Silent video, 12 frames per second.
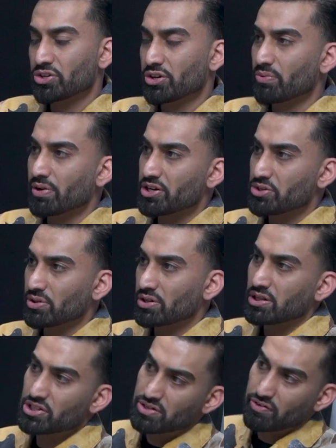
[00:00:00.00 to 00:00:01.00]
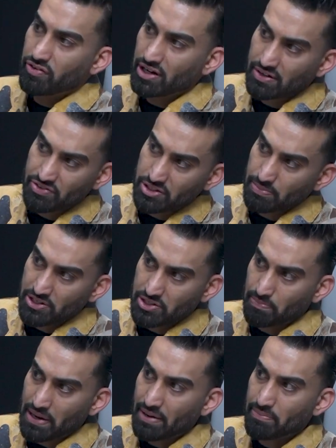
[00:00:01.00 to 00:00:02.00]
going to run into a clusterfuck of just a bunch
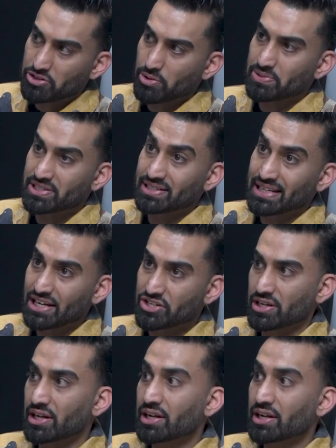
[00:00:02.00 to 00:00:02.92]
of bad misrepresentation